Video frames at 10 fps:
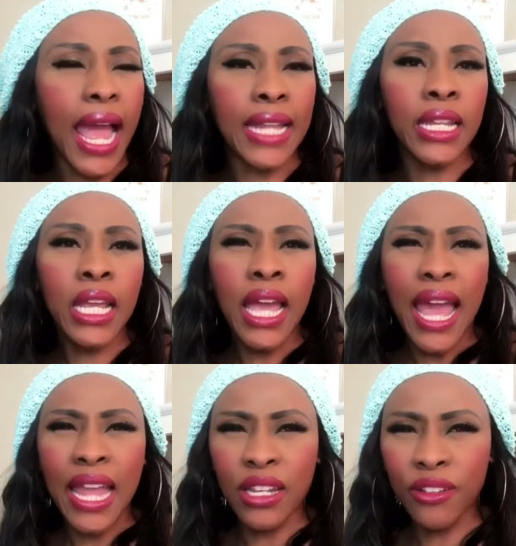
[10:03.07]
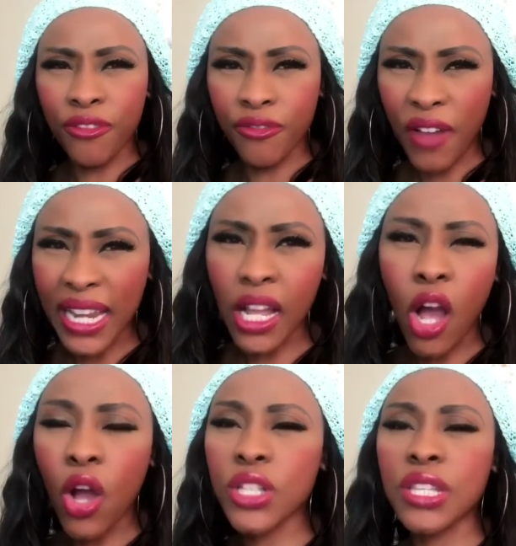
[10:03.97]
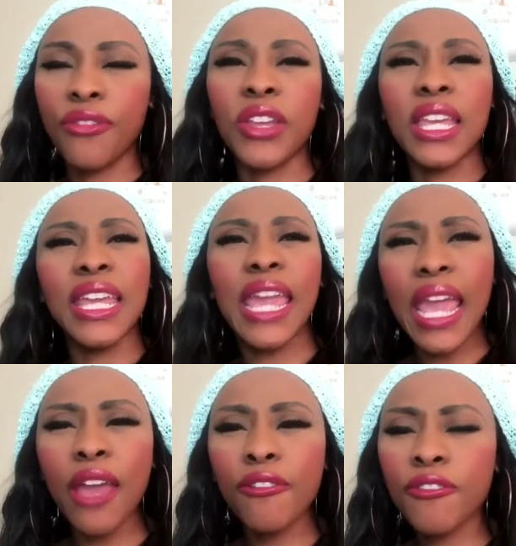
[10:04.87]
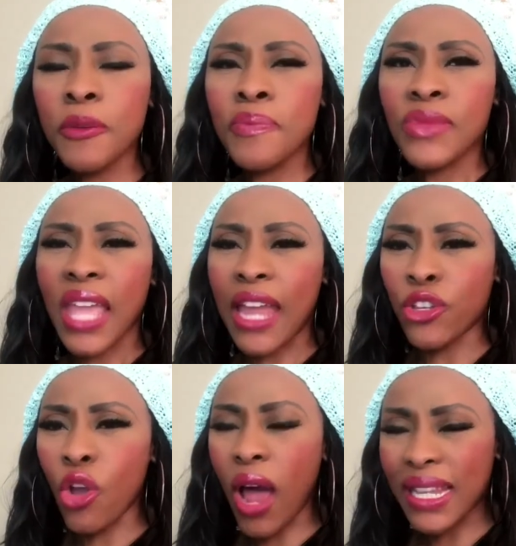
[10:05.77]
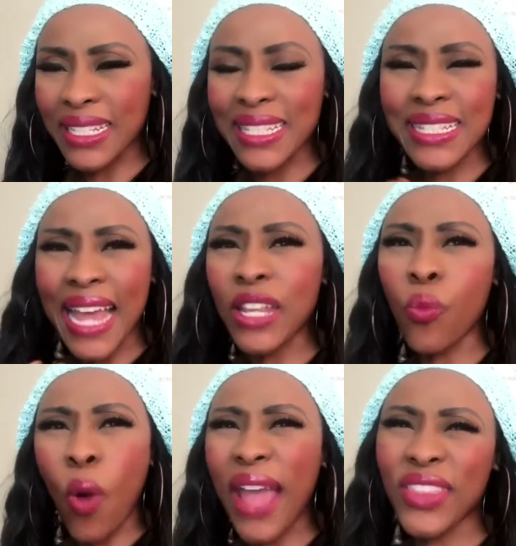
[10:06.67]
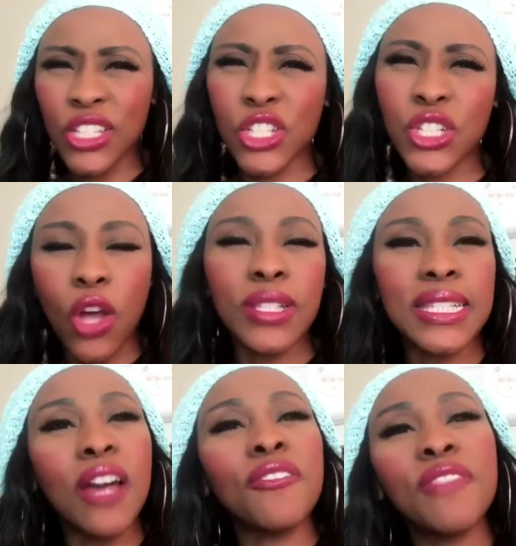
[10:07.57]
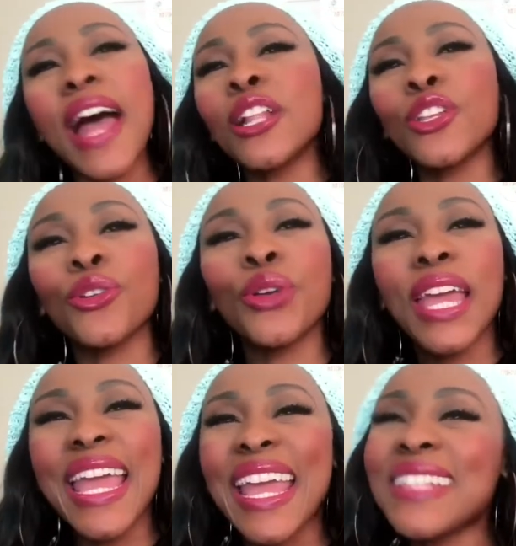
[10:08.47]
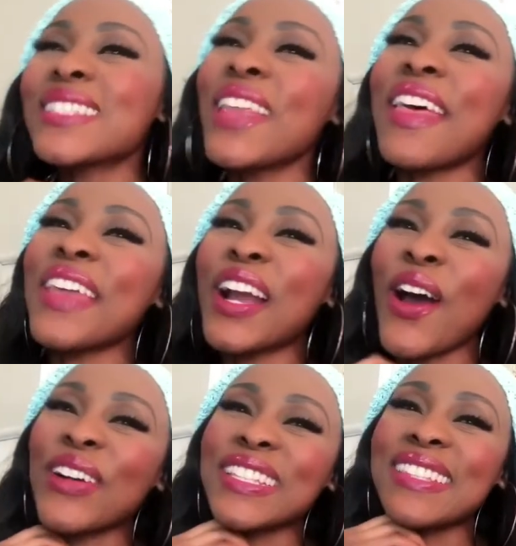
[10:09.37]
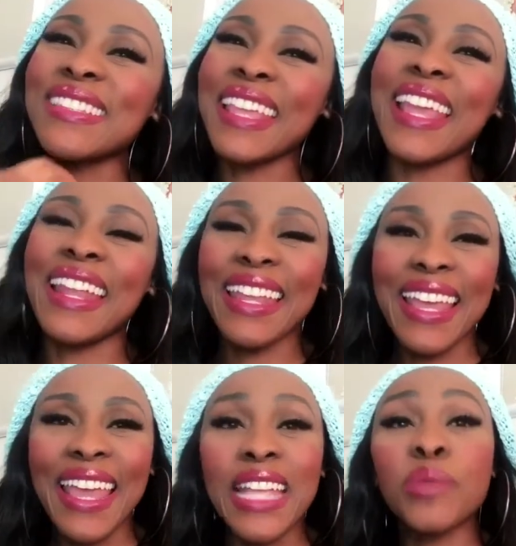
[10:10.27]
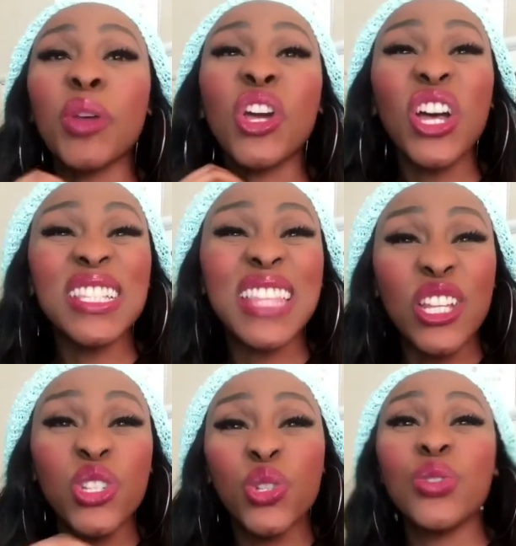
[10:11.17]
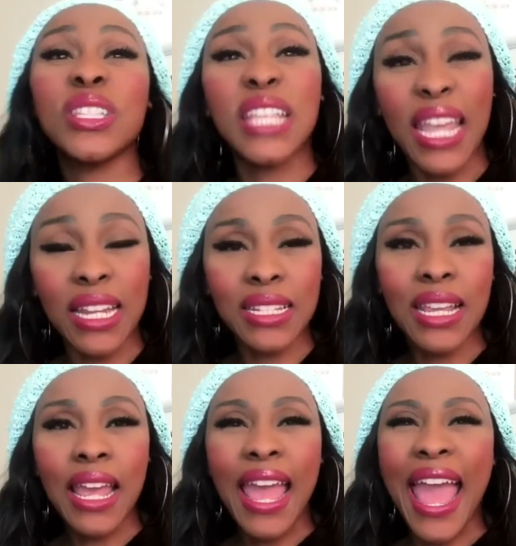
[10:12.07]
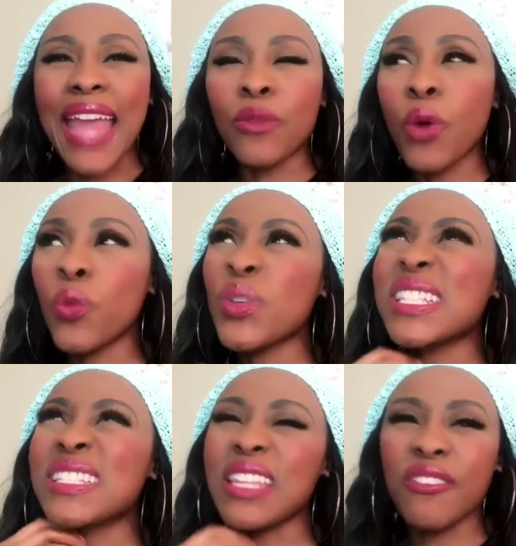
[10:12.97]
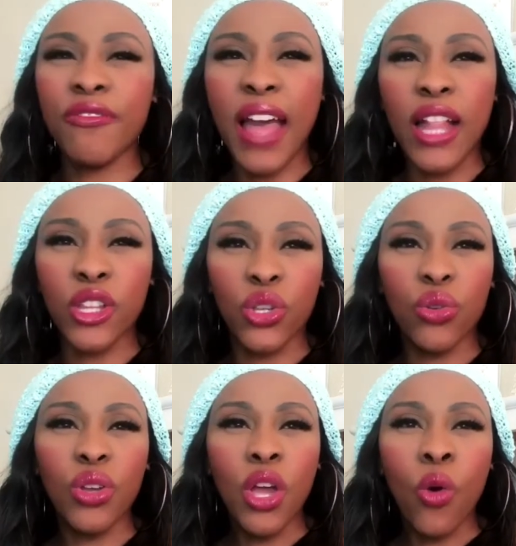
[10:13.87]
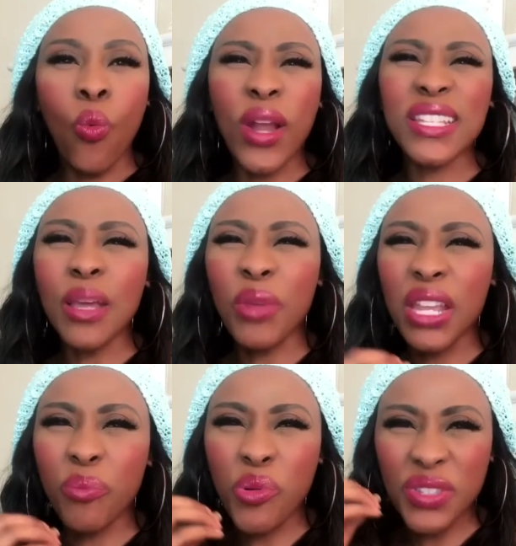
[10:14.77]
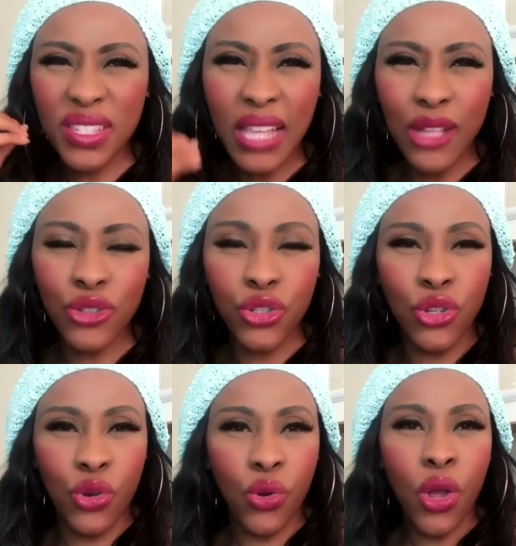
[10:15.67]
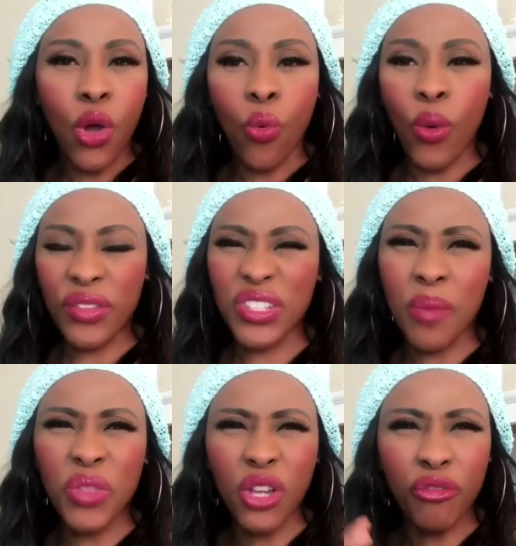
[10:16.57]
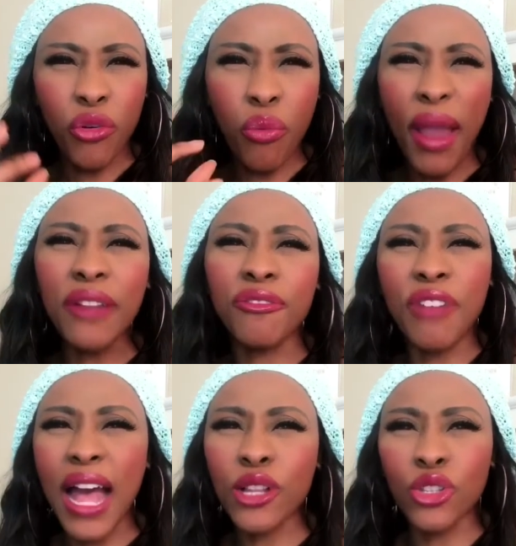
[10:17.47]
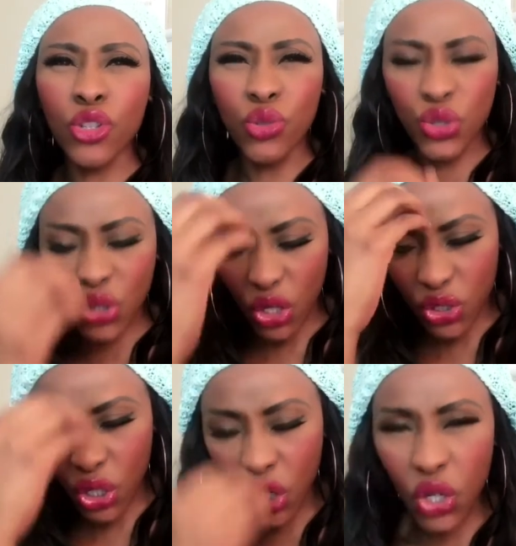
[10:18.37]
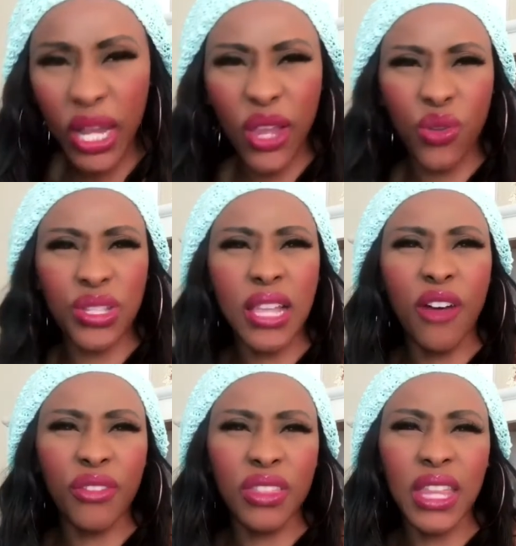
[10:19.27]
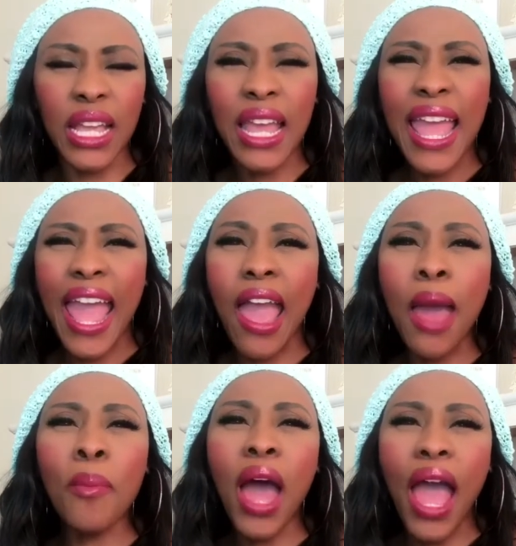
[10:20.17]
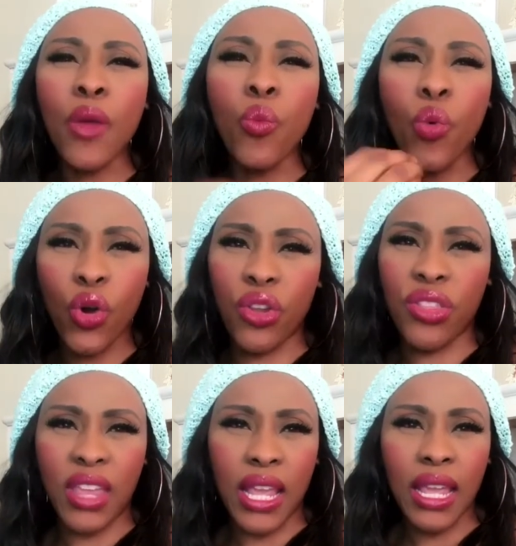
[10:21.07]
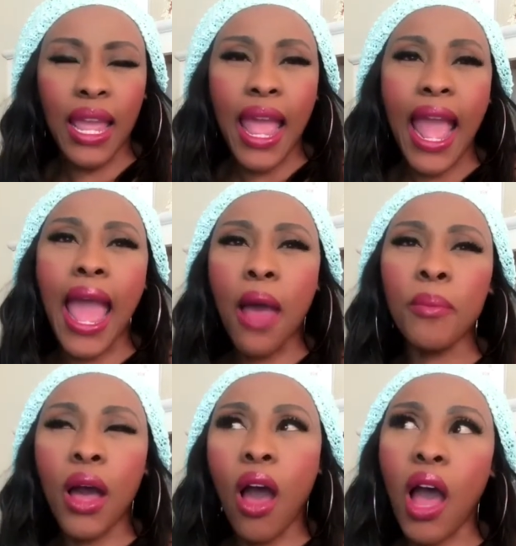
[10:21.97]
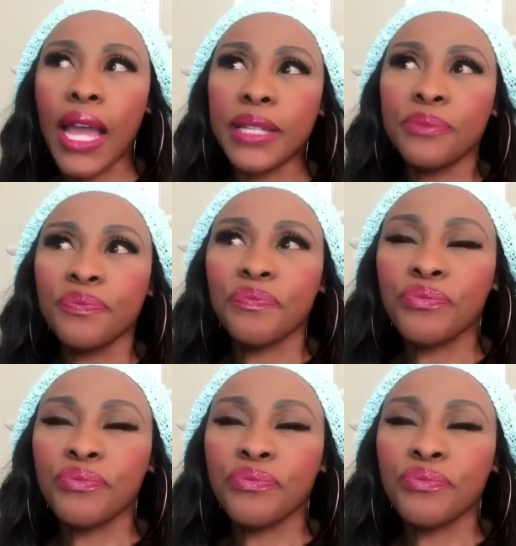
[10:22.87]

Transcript: and finding hard to forgive and not understanding why they just can't see our value, it's not that they can't see it. It's because they do see it. And when we see value, when somebody presents you with something of great value, you start to look at yourself and think, am I worthy? Am I